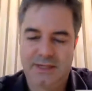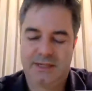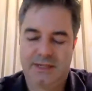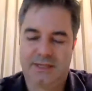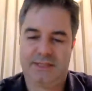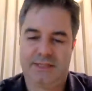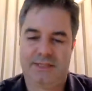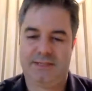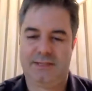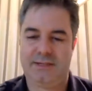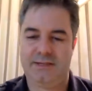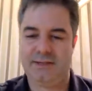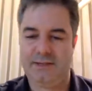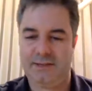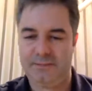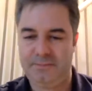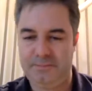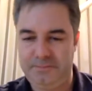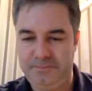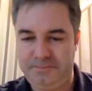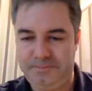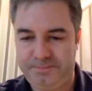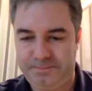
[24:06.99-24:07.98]
It's
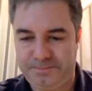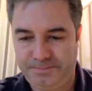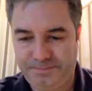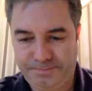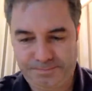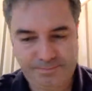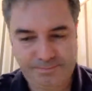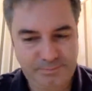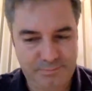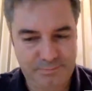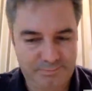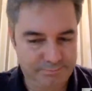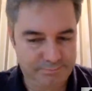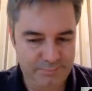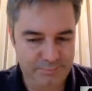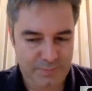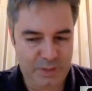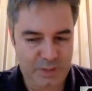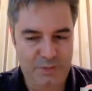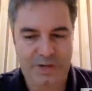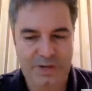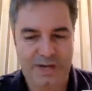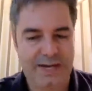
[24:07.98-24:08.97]

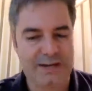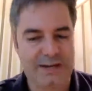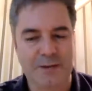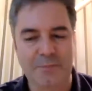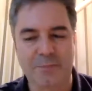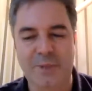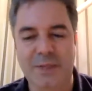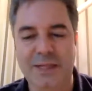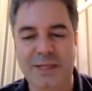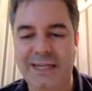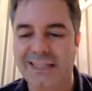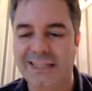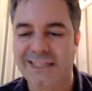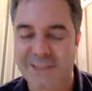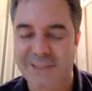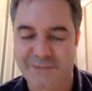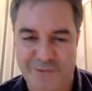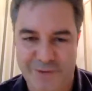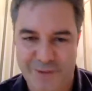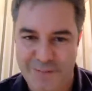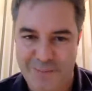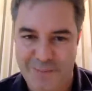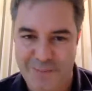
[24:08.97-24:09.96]
you need a completely
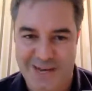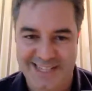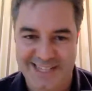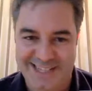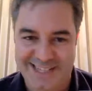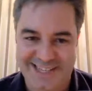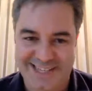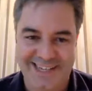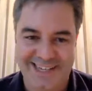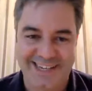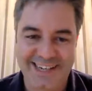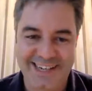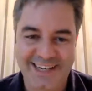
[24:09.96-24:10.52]
different mindset.